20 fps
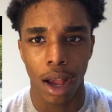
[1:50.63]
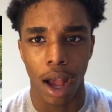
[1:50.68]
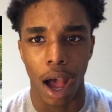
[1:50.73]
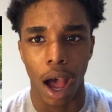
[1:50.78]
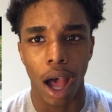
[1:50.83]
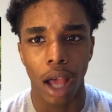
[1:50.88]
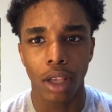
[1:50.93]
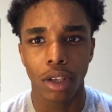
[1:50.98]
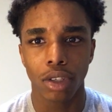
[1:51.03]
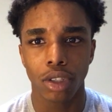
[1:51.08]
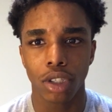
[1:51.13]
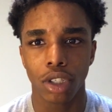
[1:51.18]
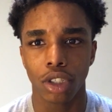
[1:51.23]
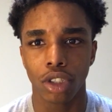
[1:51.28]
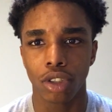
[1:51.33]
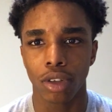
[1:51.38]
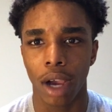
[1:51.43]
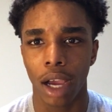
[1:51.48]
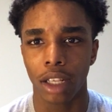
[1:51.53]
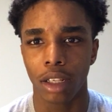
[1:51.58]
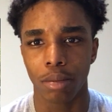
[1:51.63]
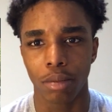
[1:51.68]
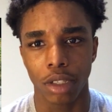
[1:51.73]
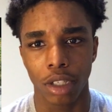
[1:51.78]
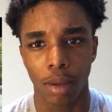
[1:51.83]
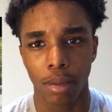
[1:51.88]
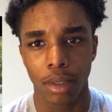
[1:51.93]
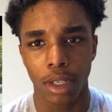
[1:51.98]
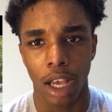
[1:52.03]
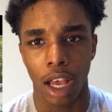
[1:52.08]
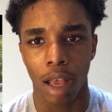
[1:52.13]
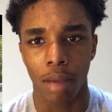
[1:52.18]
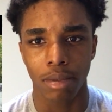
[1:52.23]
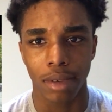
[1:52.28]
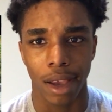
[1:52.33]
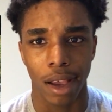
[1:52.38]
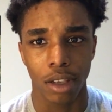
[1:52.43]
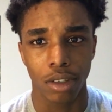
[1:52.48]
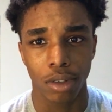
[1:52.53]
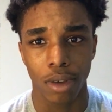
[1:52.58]
I used to try them sometimes.
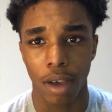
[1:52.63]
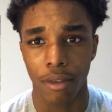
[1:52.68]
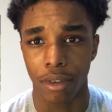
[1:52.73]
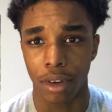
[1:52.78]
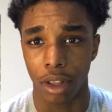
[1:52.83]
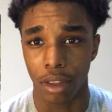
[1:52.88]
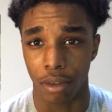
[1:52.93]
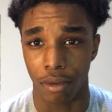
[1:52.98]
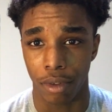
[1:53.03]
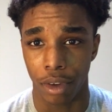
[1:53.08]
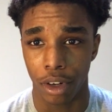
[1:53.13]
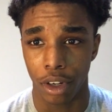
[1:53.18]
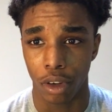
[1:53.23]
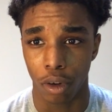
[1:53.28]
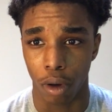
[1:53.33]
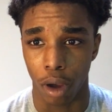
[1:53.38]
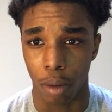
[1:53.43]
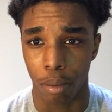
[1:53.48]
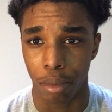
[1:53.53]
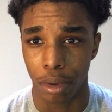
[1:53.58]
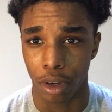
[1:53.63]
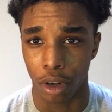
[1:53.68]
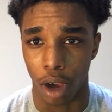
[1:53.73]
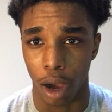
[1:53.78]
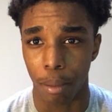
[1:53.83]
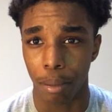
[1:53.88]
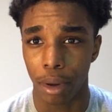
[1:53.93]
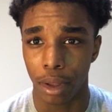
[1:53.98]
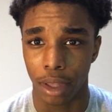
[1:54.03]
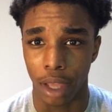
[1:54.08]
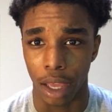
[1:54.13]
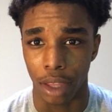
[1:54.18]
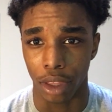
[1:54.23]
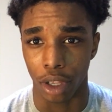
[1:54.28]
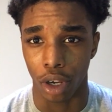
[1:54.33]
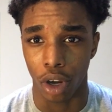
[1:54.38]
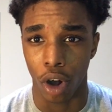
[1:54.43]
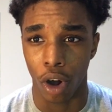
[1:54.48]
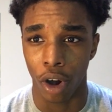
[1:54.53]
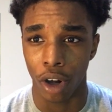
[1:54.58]
I also have another video up, I'll put that in the
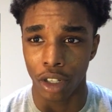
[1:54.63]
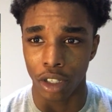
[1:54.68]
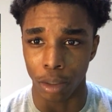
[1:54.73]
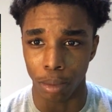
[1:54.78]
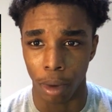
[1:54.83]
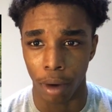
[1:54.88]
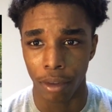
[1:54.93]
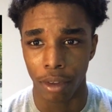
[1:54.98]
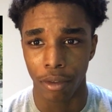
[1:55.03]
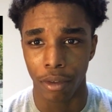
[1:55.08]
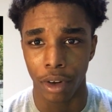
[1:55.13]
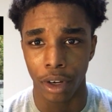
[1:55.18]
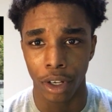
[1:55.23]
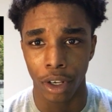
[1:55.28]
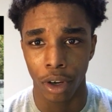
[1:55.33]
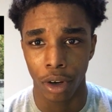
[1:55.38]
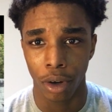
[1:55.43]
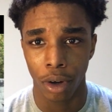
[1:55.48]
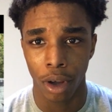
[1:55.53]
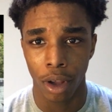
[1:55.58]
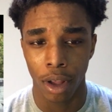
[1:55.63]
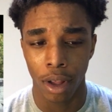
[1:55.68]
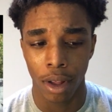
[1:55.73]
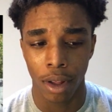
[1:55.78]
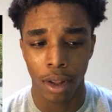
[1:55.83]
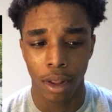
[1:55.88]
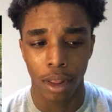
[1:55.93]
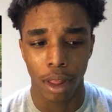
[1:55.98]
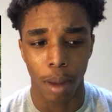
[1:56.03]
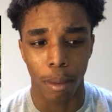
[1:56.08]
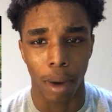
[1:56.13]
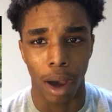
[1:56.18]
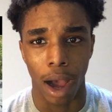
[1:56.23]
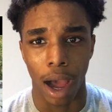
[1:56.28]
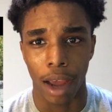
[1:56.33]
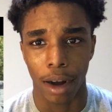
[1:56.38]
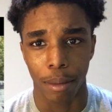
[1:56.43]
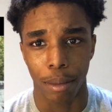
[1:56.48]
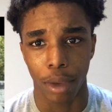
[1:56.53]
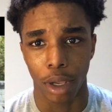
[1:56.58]
cards above the video about
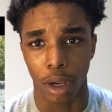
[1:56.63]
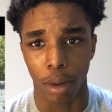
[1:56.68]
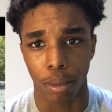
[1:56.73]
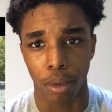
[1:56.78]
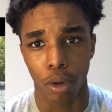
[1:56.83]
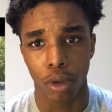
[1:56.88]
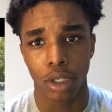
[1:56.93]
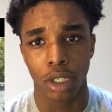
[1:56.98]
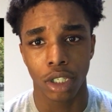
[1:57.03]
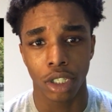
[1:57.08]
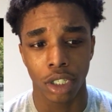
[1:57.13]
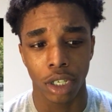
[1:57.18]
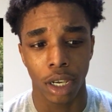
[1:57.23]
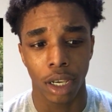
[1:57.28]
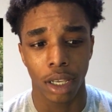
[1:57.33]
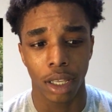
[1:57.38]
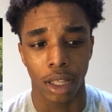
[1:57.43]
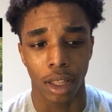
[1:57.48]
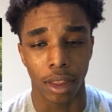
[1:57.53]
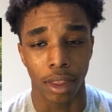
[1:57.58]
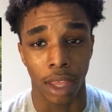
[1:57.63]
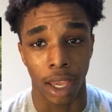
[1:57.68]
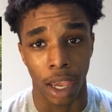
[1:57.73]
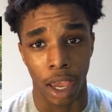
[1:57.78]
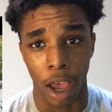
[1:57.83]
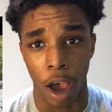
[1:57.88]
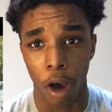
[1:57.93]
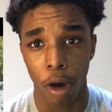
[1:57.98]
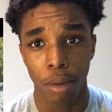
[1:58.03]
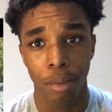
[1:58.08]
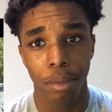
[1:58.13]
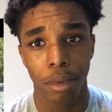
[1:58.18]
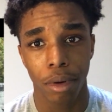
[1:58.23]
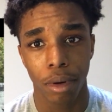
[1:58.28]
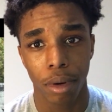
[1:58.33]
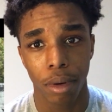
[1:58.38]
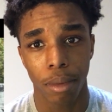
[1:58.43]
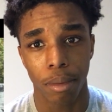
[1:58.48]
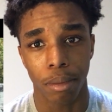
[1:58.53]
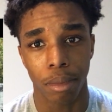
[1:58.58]
how to make a protein shake. They help,
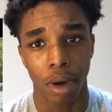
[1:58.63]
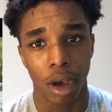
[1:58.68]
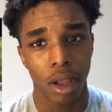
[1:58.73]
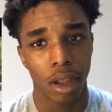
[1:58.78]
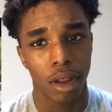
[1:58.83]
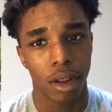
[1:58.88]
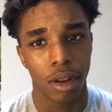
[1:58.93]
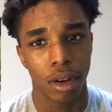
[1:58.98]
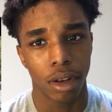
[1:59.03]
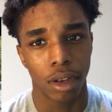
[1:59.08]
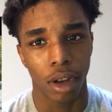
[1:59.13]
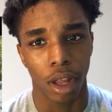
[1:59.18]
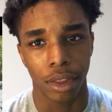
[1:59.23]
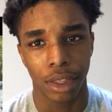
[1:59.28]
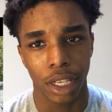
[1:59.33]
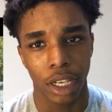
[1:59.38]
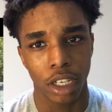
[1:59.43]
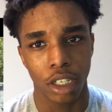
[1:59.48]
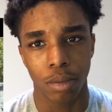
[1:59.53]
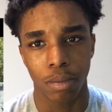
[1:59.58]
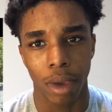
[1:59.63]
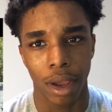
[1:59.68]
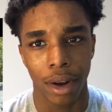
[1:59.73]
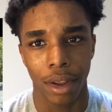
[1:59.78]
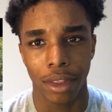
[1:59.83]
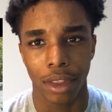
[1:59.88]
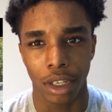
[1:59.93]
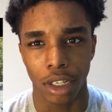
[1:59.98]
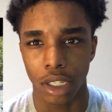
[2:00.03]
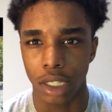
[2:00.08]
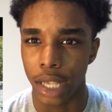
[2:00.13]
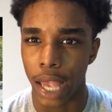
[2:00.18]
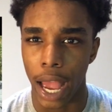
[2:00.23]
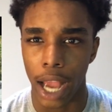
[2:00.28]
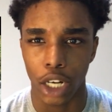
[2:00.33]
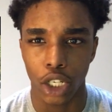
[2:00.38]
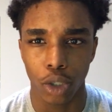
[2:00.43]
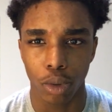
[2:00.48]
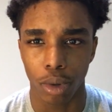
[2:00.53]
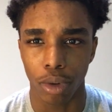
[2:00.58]
but nothing is better than just
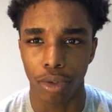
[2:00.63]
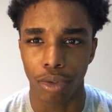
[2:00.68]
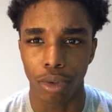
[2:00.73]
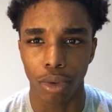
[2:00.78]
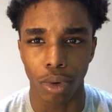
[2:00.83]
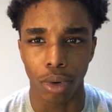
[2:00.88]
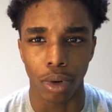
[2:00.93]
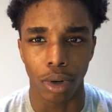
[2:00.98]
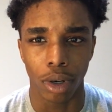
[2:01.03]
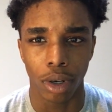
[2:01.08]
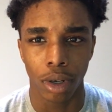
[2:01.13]
actual food.